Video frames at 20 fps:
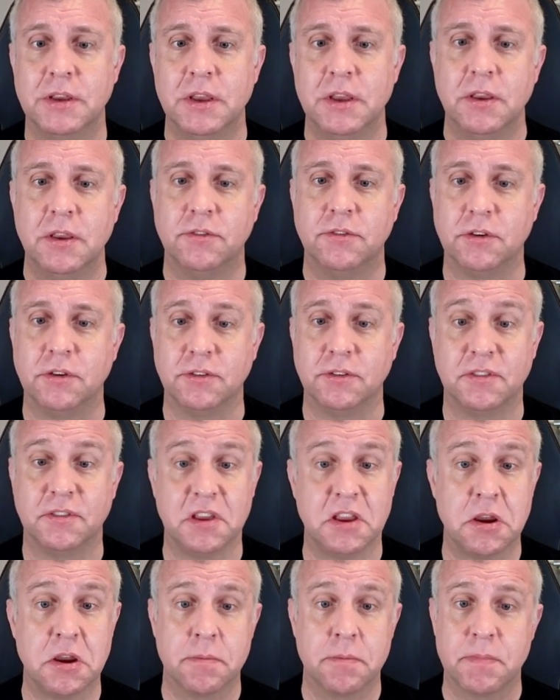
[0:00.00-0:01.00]
So you can
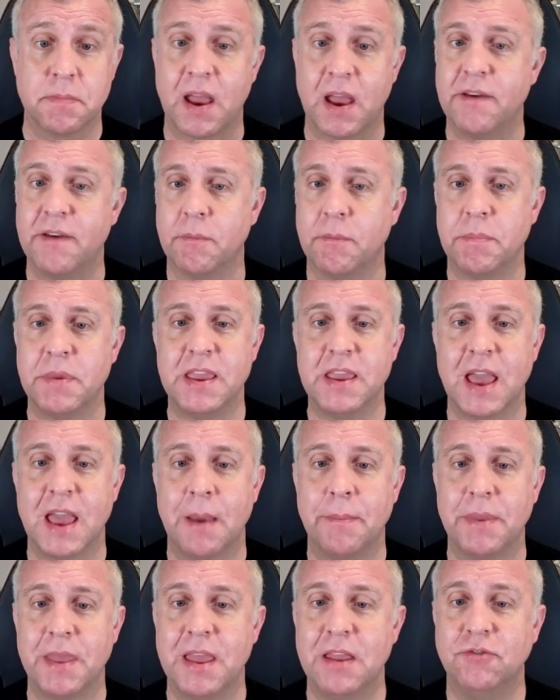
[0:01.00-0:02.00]
see here, I have a
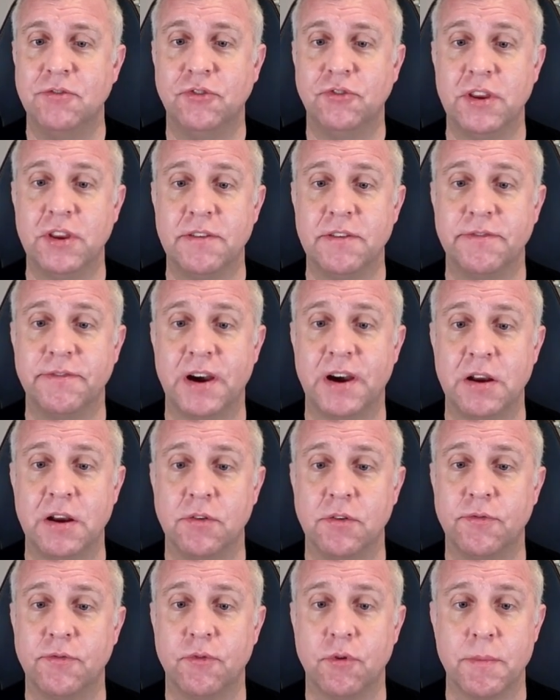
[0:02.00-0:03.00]
PCAP ng
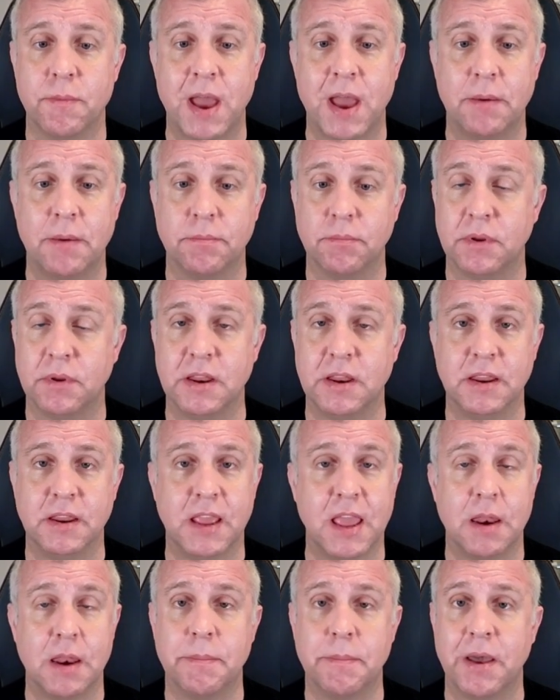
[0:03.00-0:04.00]
file format
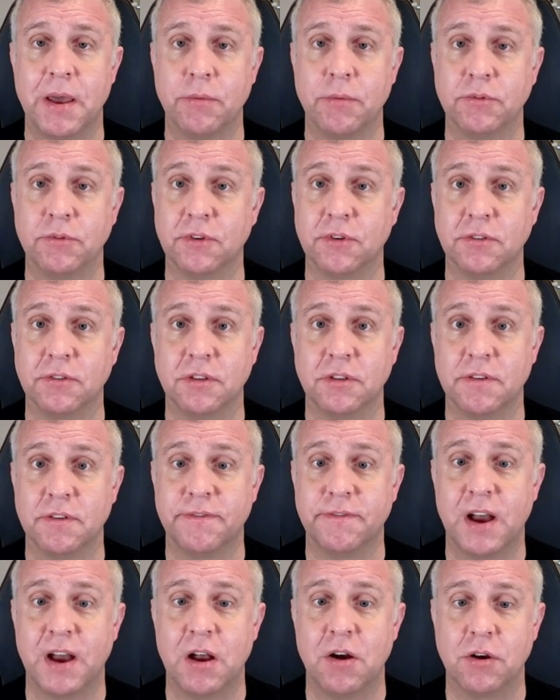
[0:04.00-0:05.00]
indicated by the result of the
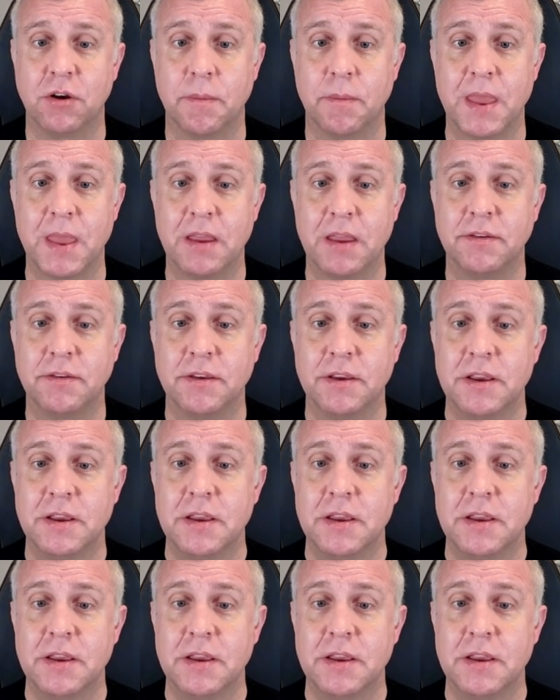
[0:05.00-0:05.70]
file command.